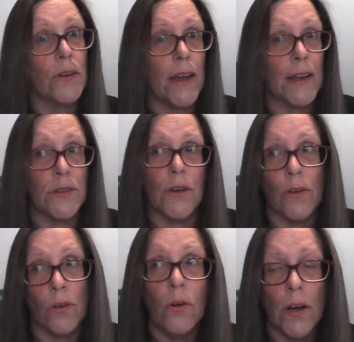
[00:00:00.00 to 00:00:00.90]

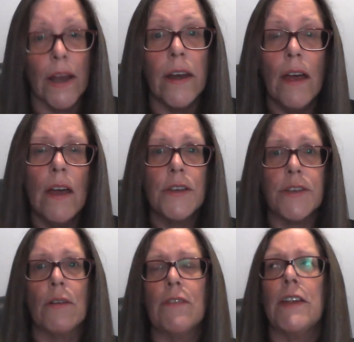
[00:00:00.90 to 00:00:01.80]
external organ.
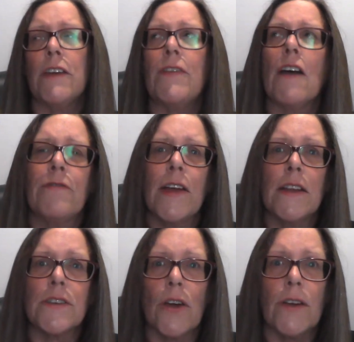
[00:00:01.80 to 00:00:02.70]
So, even if our feet
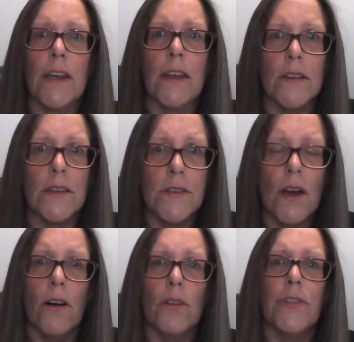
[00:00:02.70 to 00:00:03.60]
are soaking in the
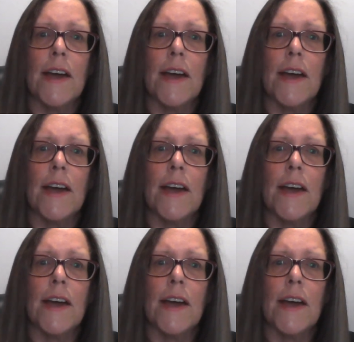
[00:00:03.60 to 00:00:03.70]
salt,